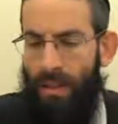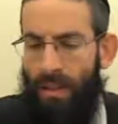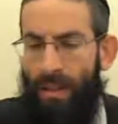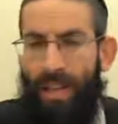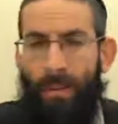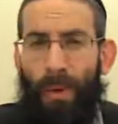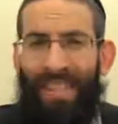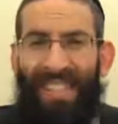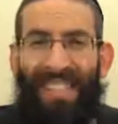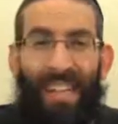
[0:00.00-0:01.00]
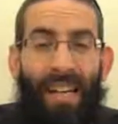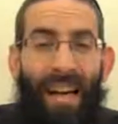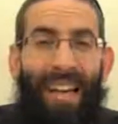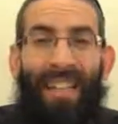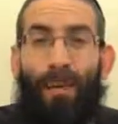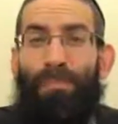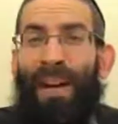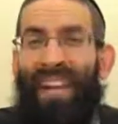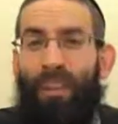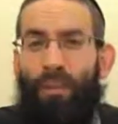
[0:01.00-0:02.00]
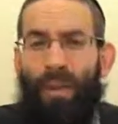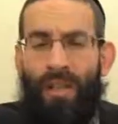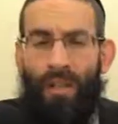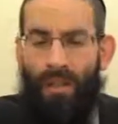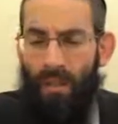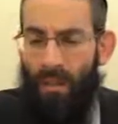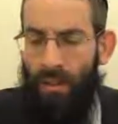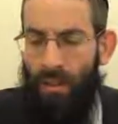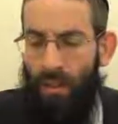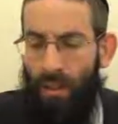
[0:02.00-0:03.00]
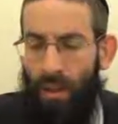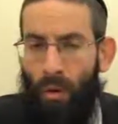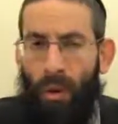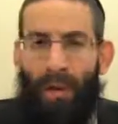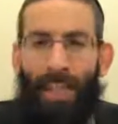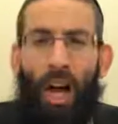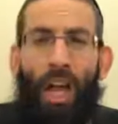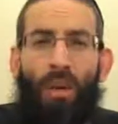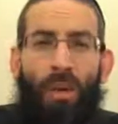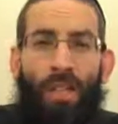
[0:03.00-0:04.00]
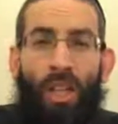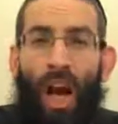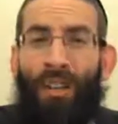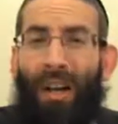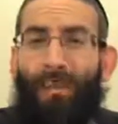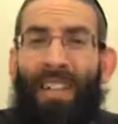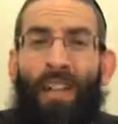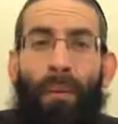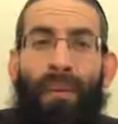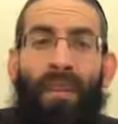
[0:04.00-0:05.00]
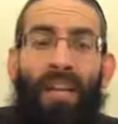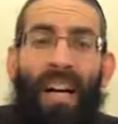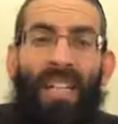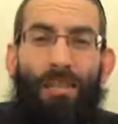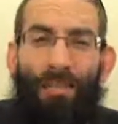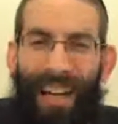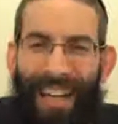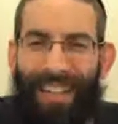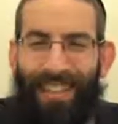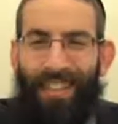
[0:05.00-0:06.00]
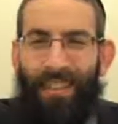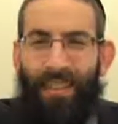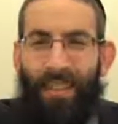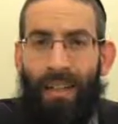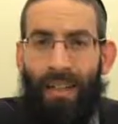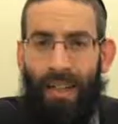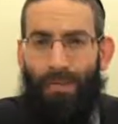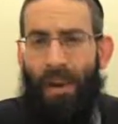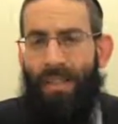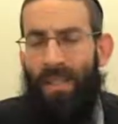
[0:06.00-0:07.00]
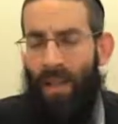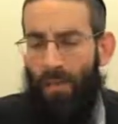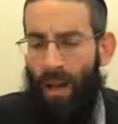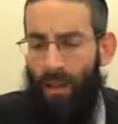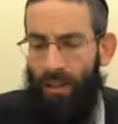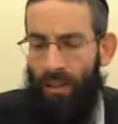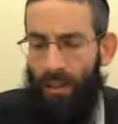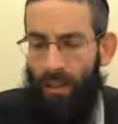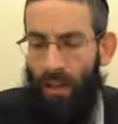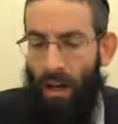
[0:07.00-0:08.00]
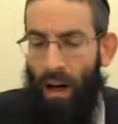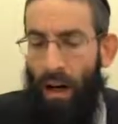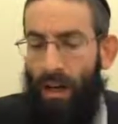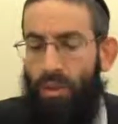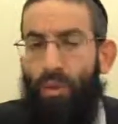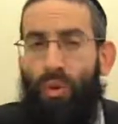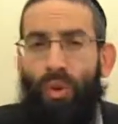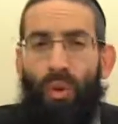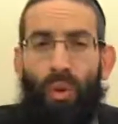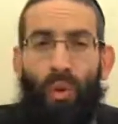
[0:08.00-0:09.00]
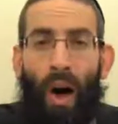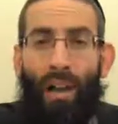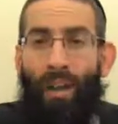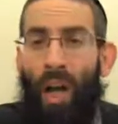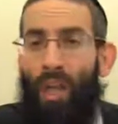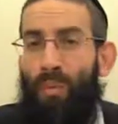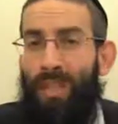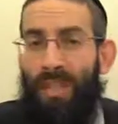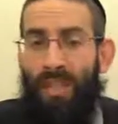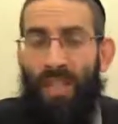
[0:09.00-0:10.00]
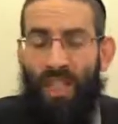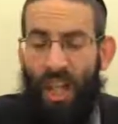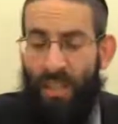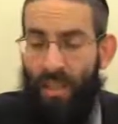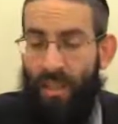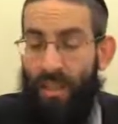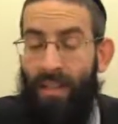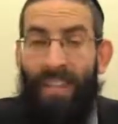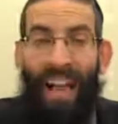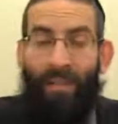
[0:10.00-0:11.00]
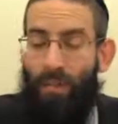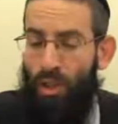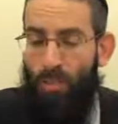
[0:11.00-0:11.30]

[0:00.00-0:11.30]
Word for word: Says more, this is a, an independent reason. What about the other reasons? Aren't they merely coming to explain this pasuk as well? Atu kulu, are the other reasons suggested? Aren't